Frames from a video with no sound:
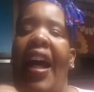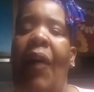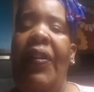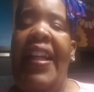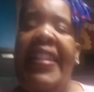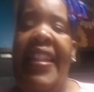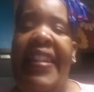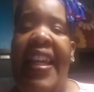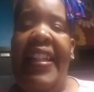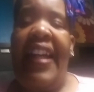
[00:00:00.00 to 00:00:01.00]
I would like to
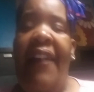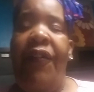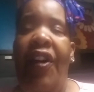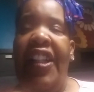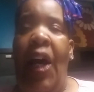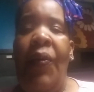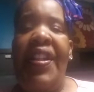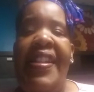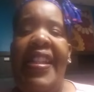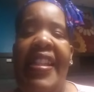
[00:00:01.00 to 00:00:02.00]
thank God for
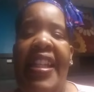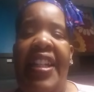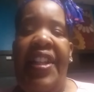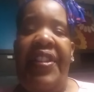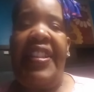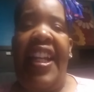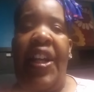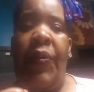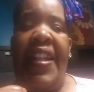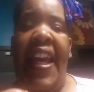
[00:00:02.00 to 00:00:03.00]
allowing us to see another day
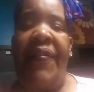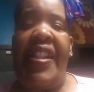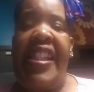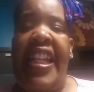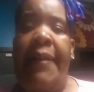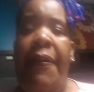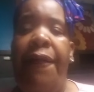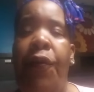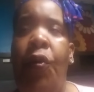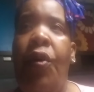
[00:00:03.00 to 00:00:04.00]
that we haven't seen
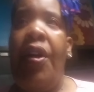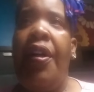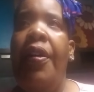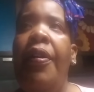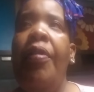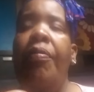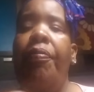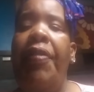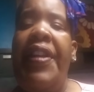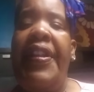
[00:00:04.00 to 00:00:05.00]
before,
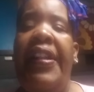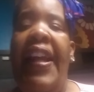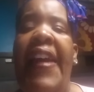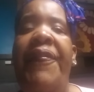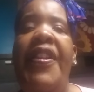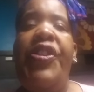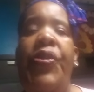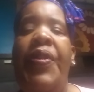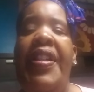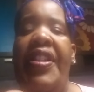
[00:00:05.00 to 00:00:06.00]
breathing life
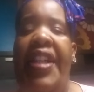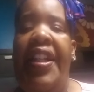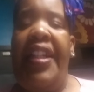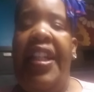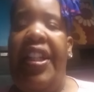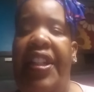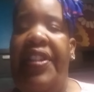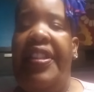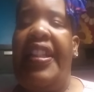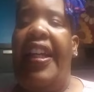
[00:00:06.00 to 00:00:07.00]
into us yet again
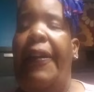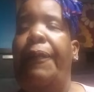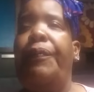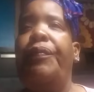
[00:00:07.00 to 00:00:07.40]
another day.